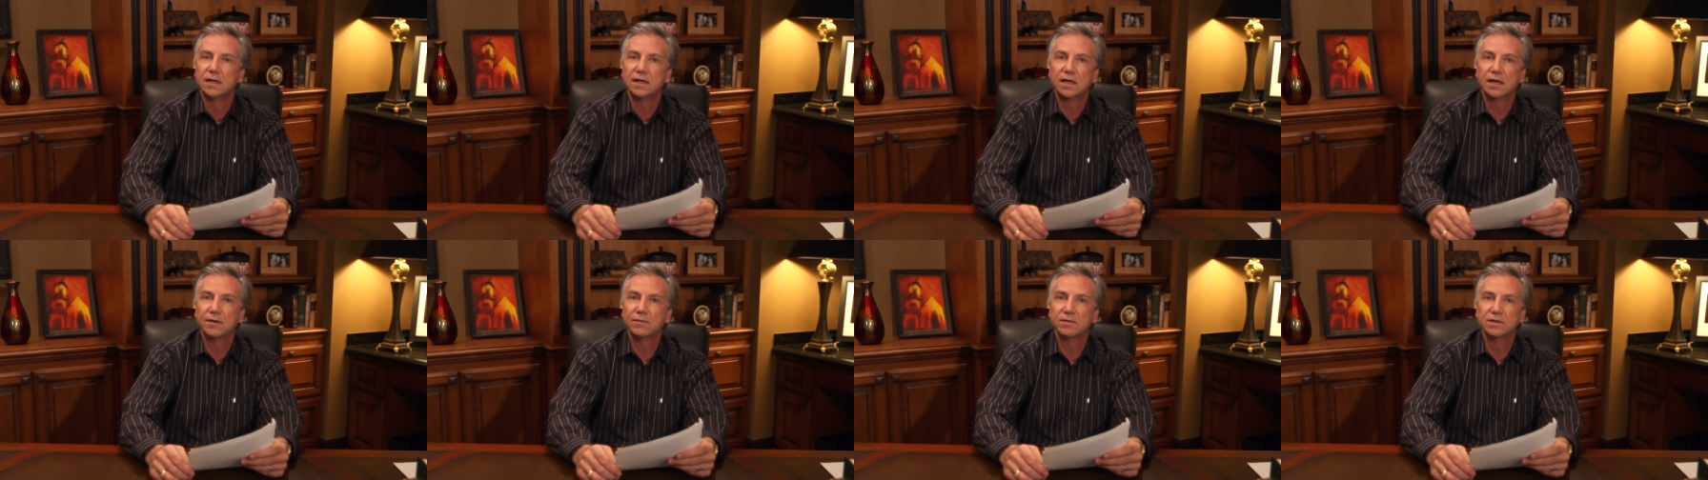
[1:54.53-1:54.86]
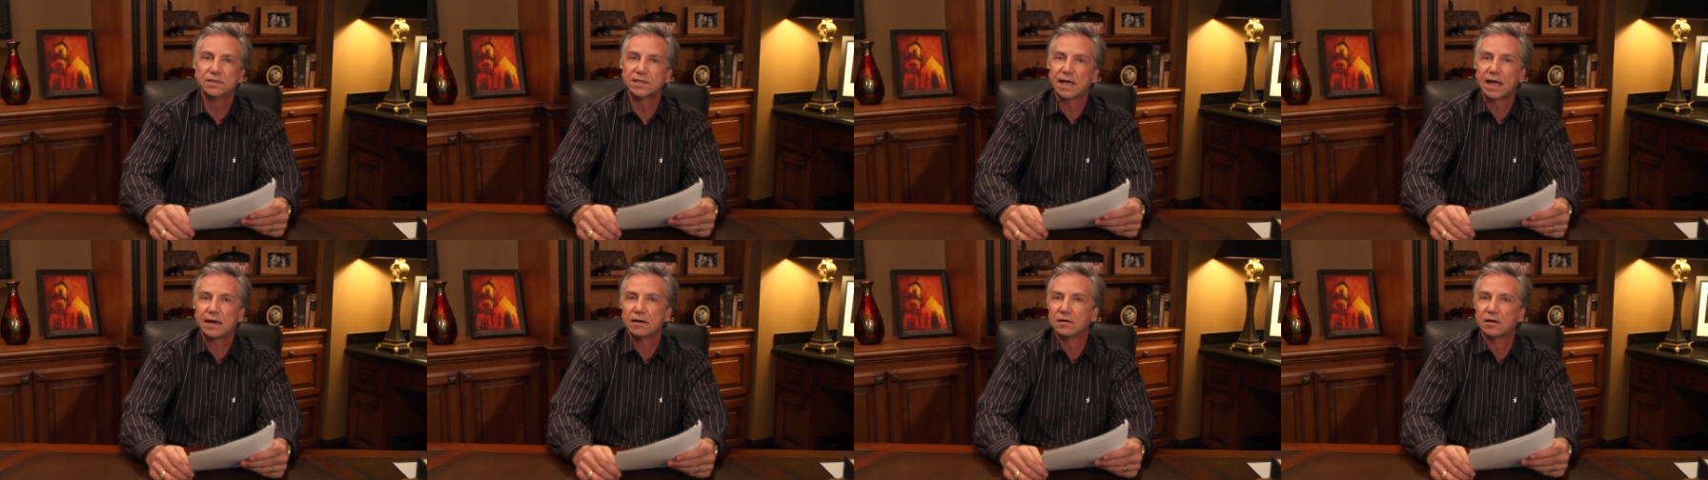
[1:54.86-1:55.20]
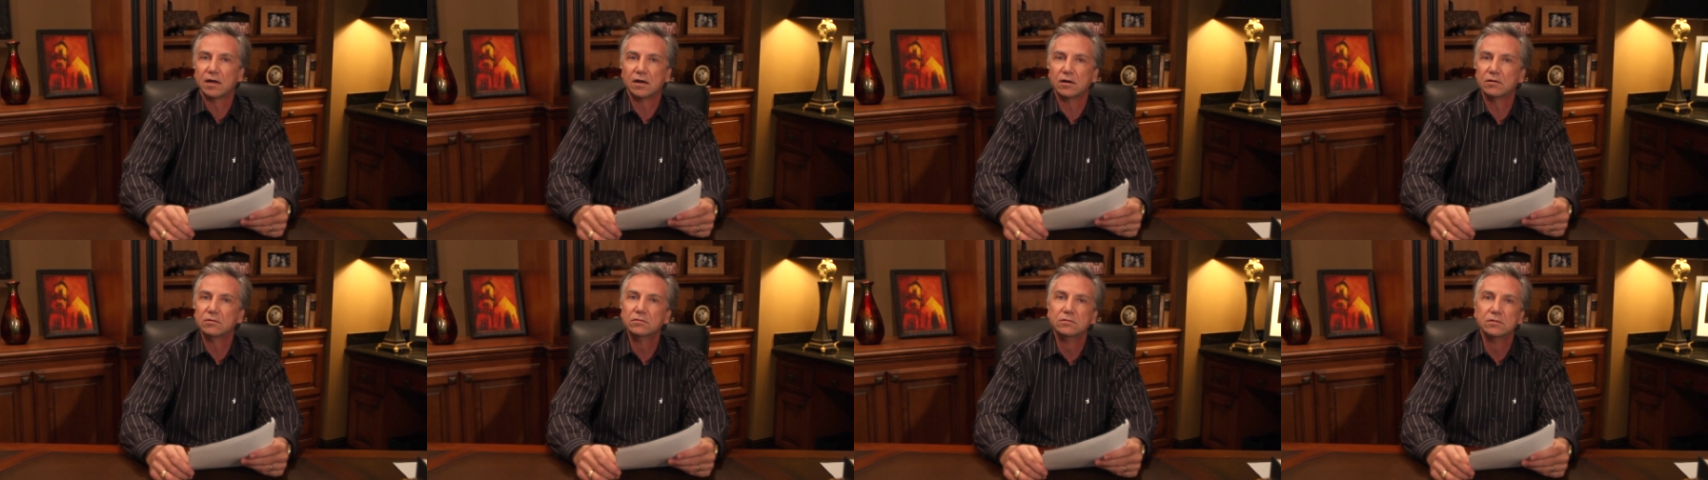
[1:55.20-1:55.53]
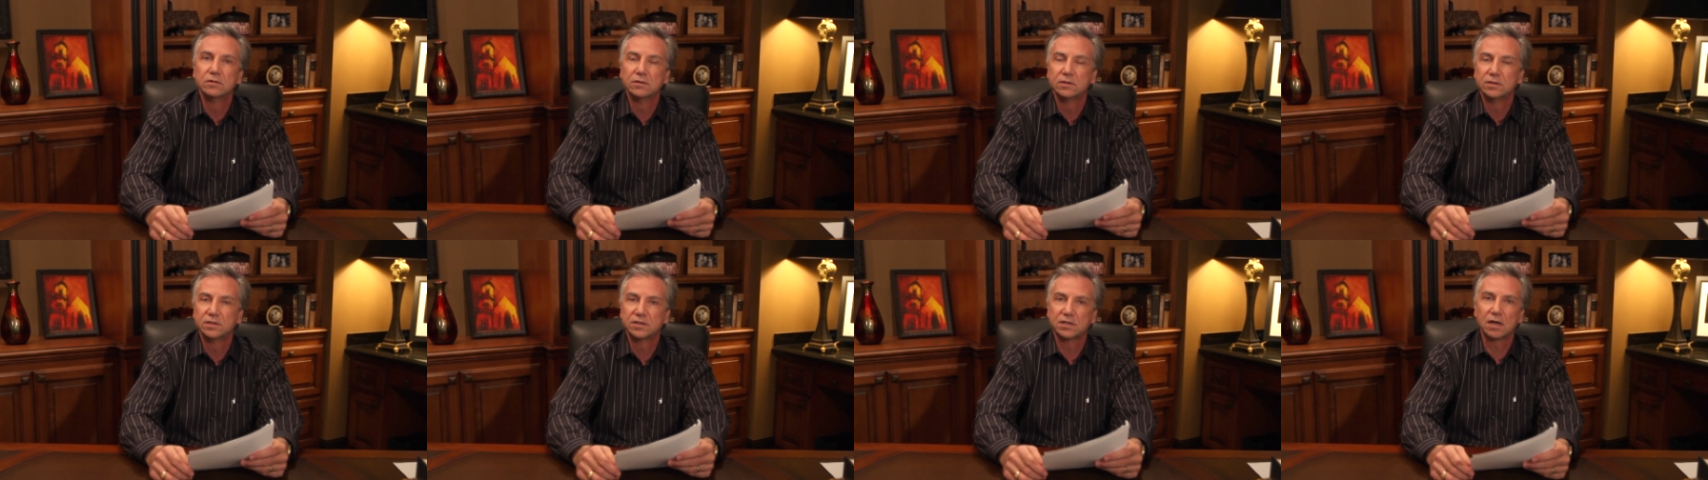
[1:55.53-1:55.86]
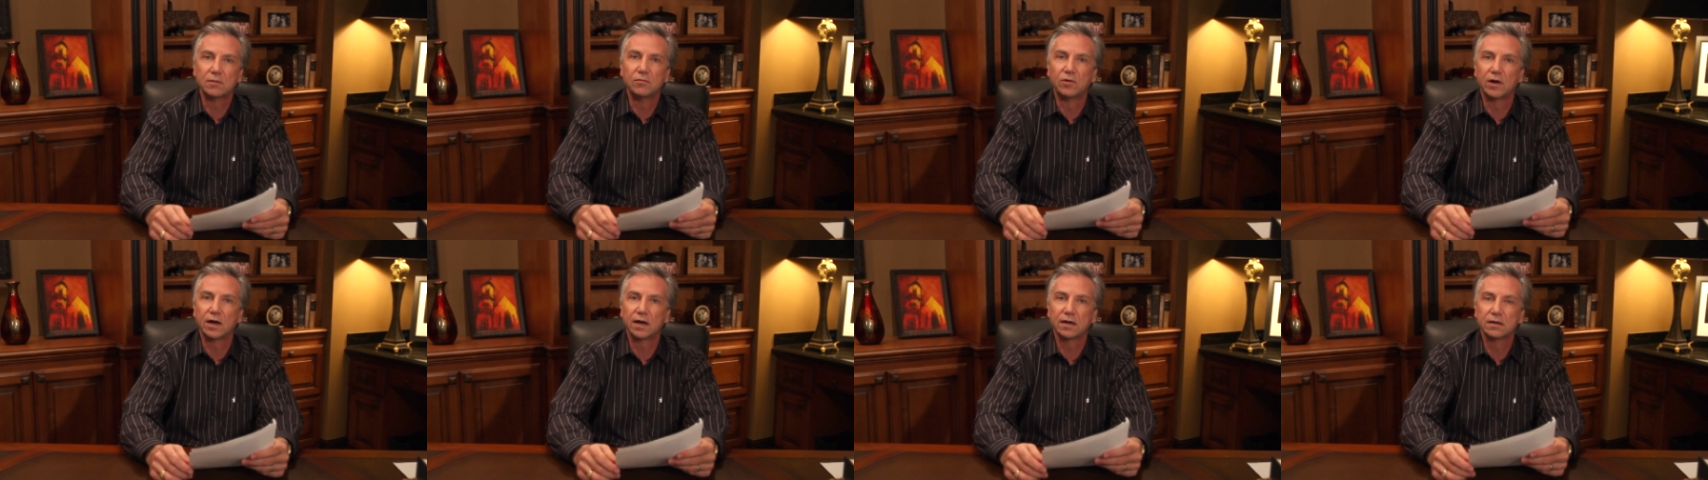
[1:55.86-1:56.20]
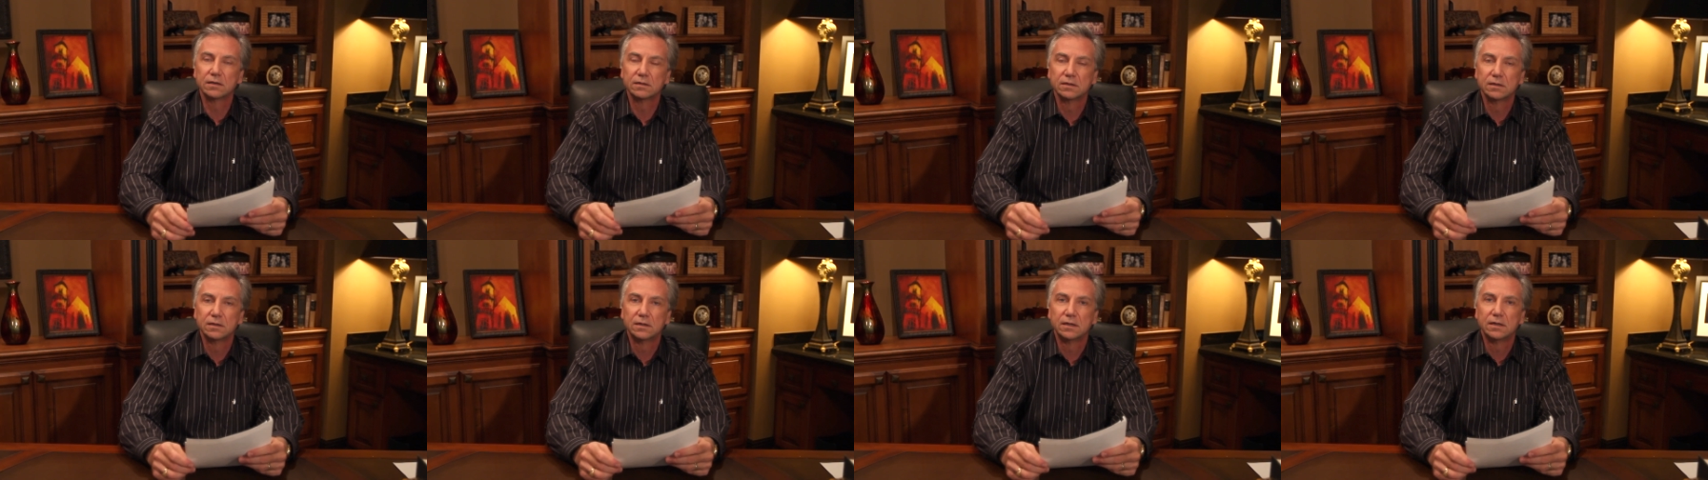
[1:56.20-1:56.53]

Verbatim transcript: it was I don't know, somewhere.